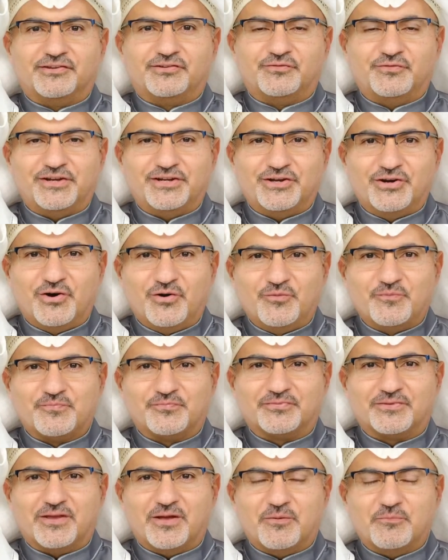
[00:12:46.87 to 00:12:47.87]
this video.
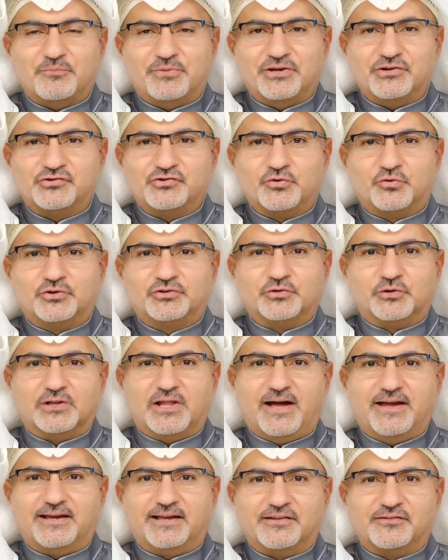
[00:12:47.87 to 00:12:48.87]
Be sure to
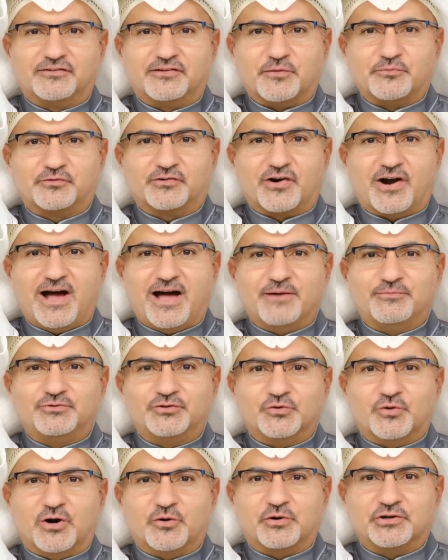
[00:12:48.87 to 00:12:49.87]
like and subscribe
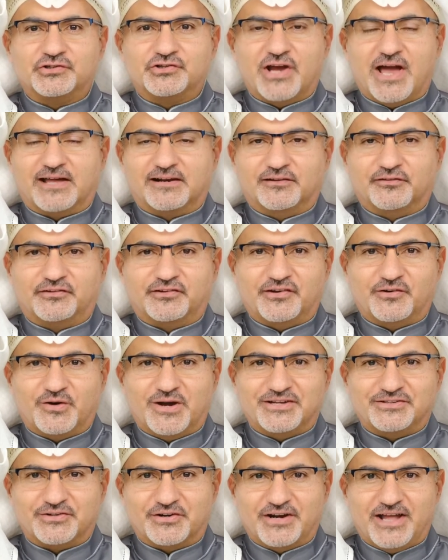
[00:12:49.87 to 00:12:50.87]
to our channel CIRA
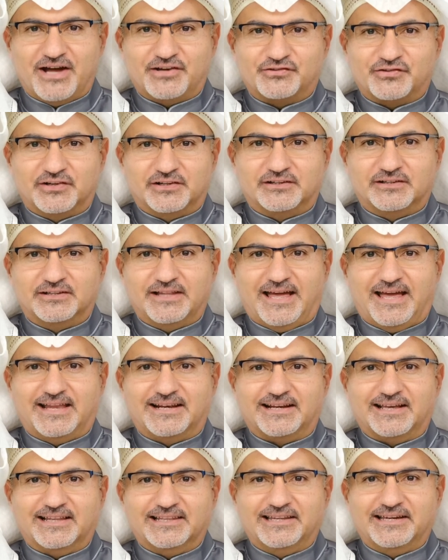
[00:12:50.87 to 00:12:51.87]
International
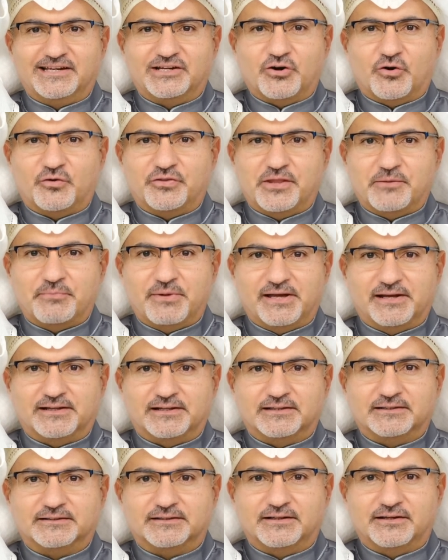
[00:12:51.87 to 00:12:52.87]
and click on the
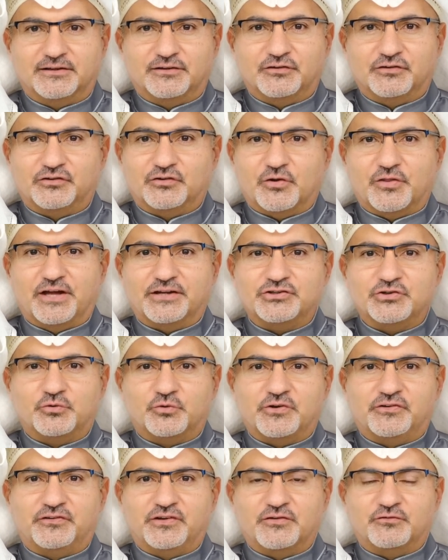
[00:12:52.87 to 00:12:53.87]
bell so that you
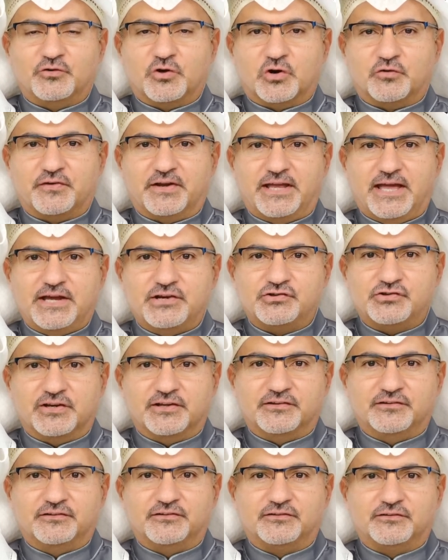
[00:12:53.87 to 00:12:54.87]
receive
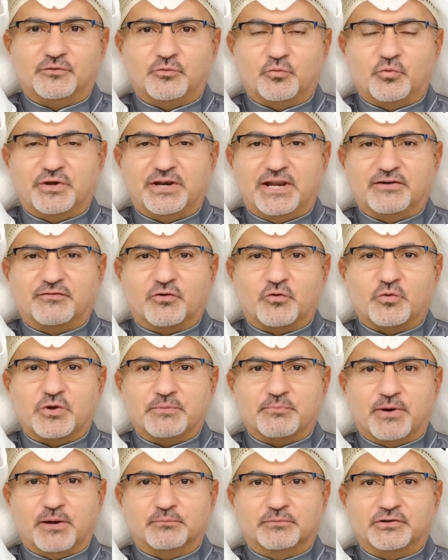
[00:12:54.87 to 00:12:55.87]
notifications whenever we
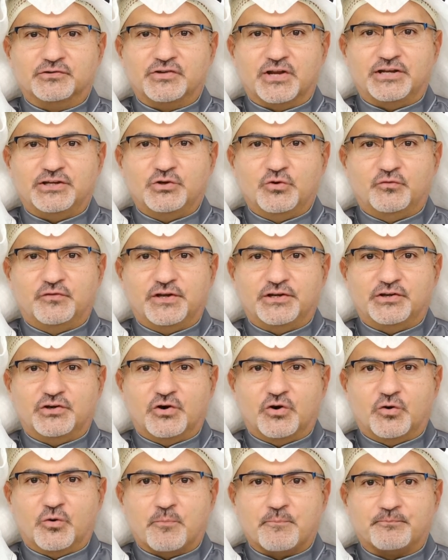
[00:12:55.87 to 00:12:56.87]
publish a new
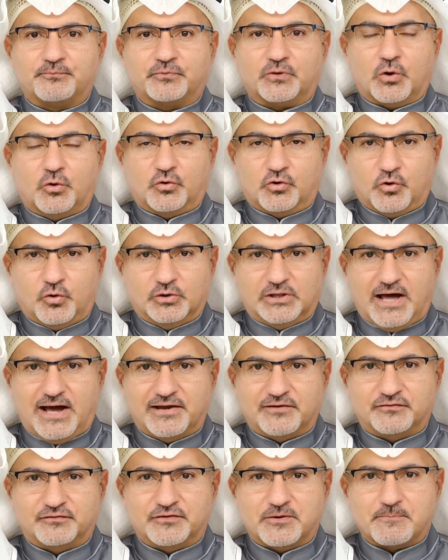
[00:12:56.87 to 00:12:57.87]
video or go
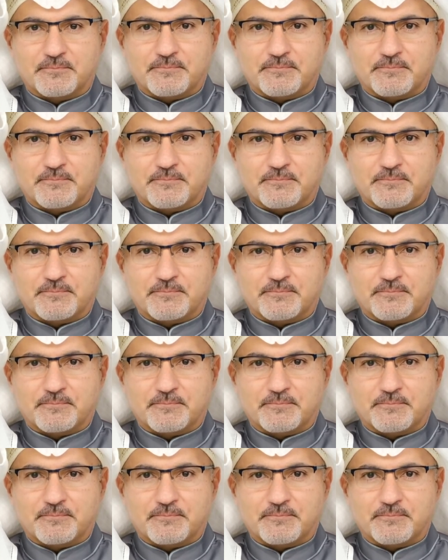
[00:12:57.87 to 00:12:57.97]
live.